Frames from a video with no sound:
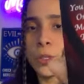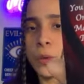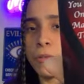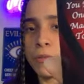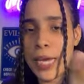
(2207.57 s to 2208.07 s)

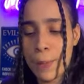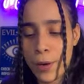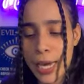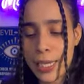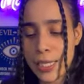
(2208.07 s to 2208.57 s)
Twin flame,
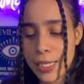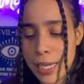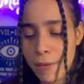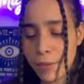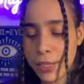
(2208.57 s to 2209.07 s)
okay? This is
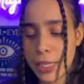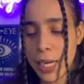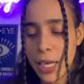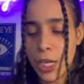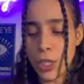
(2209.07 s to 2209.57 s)

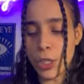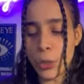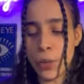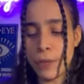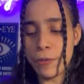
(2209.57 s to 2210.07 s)
definitely your
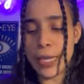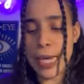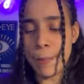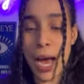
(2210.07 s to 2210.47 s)
twin flame.